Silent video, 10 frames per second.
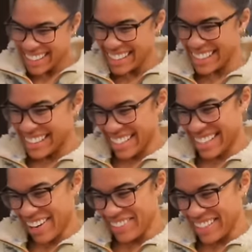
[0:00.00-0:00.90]
this is
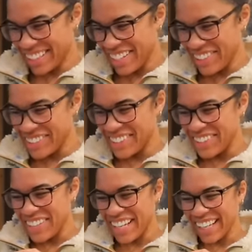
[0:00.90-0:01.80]
how many loves
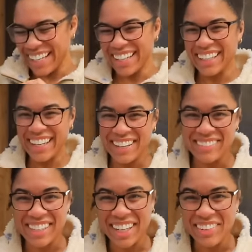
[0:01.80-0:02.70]
you get in a
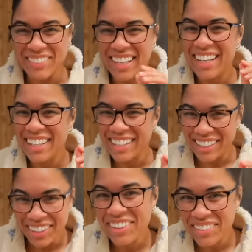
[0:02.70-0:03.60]
lifetime.
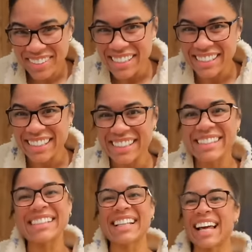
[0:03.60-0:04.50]
Y'all know what this
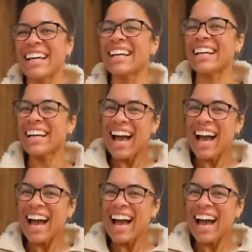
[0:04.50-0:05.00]
is. Like,